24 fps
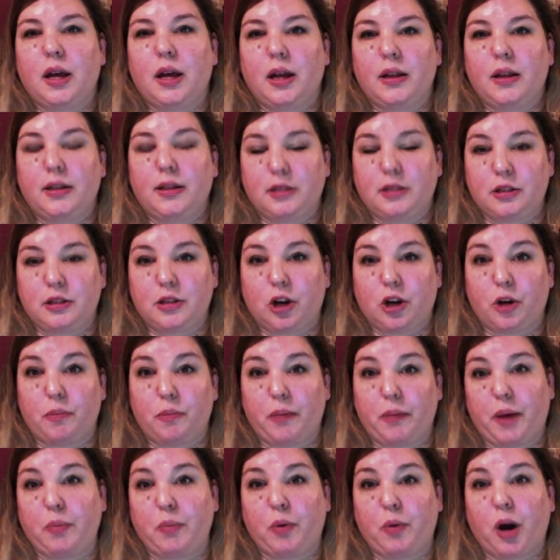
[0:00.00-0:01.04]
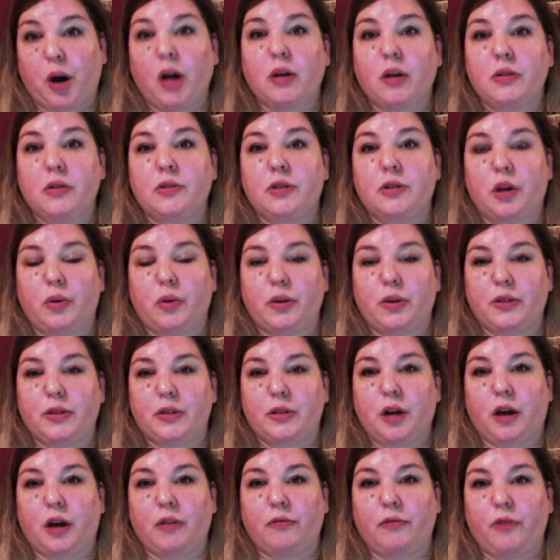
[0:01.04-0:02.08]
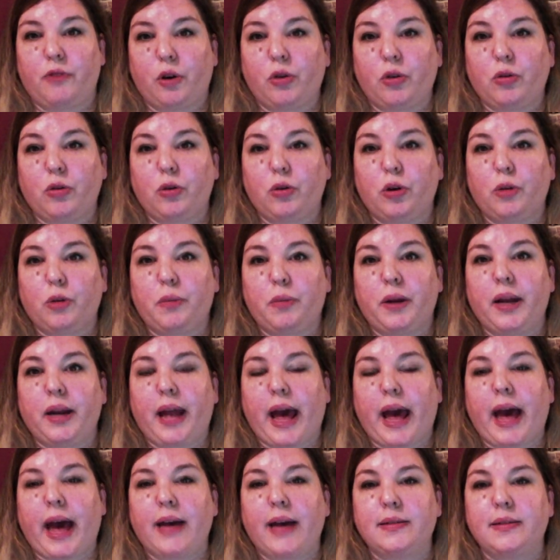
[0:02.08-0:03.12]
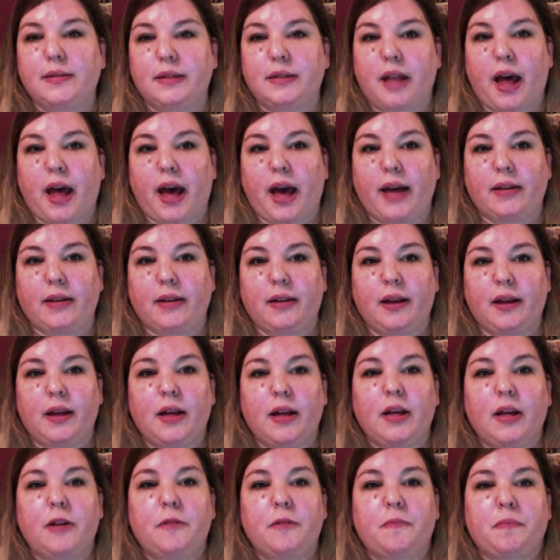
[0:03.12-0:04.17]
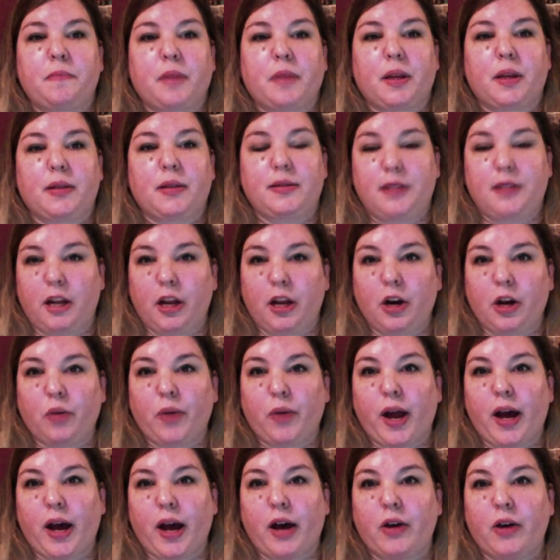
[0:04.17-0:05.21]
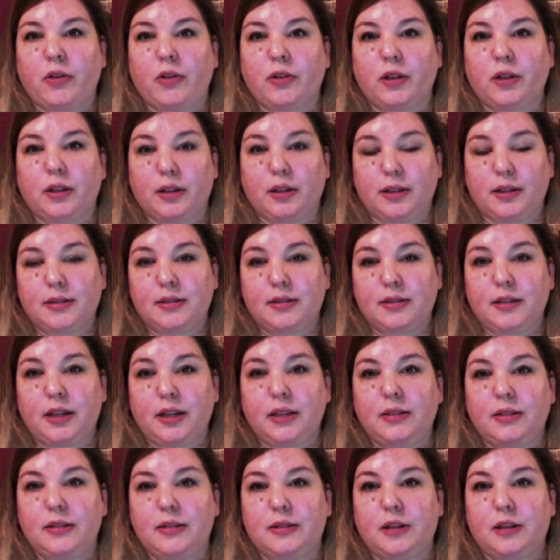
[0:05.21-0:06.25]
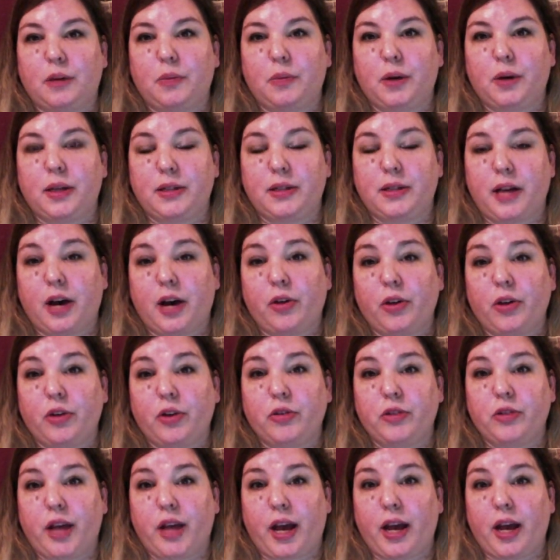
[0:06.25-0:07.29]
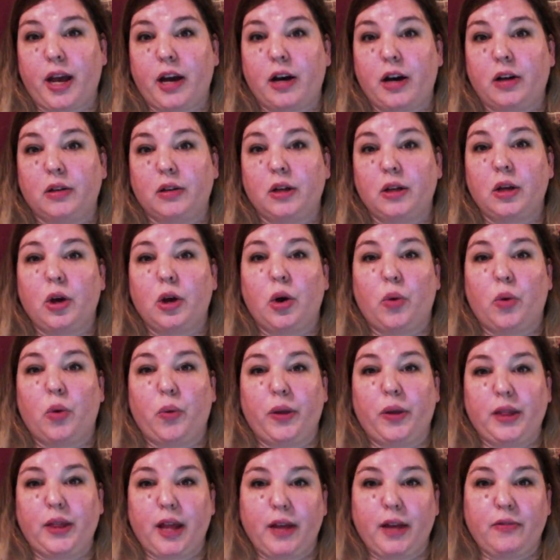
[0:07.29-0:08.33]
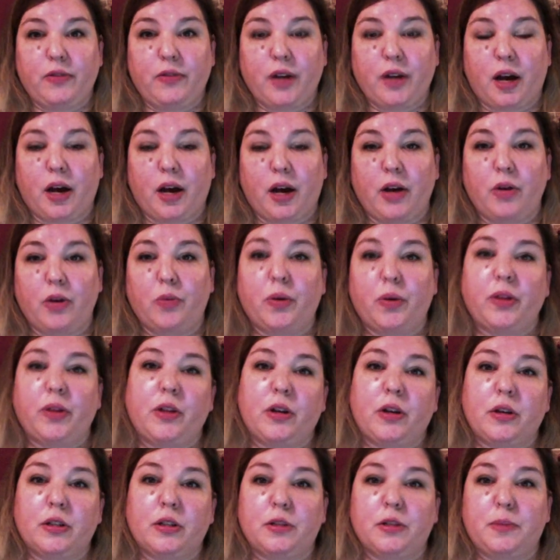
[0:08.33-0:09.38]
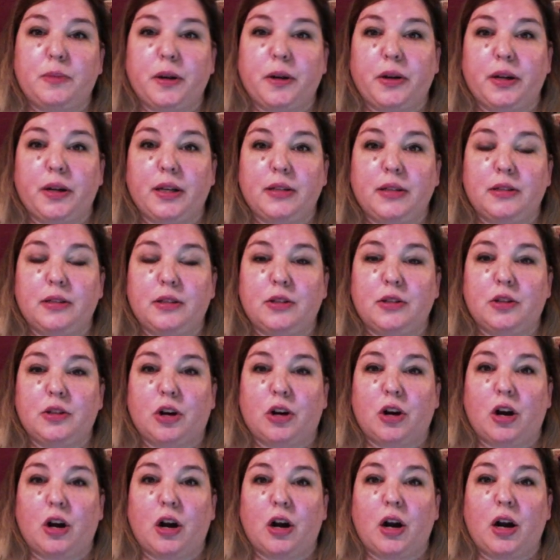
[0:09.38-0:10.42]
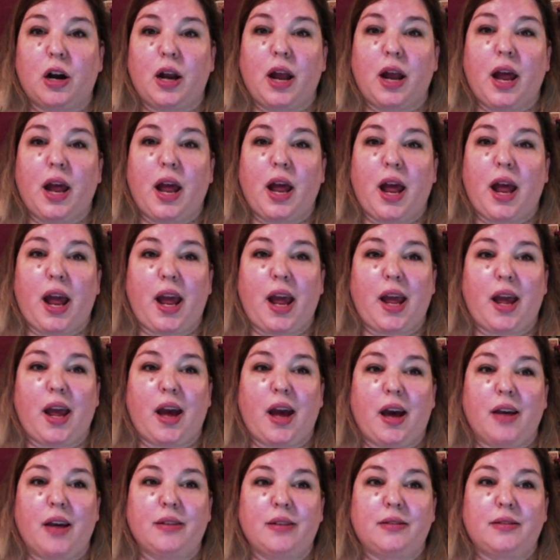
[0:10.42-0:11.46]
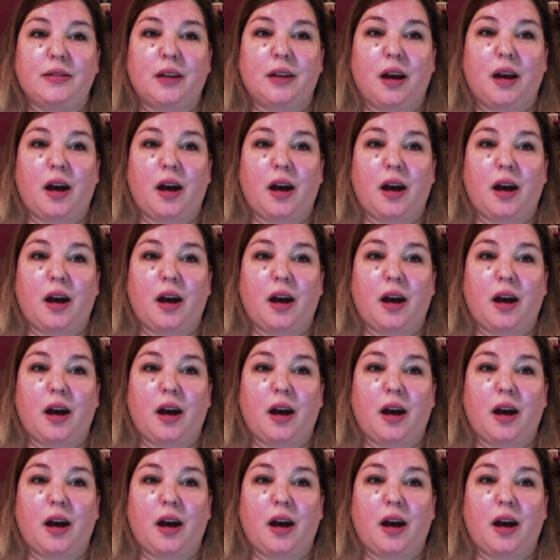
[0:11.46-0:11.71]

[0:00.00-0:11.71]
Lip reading: This is her memoirs, so it's not folklore, but it has that sitting around, listening to someone tell their tale, what they've done, what their experiences are, and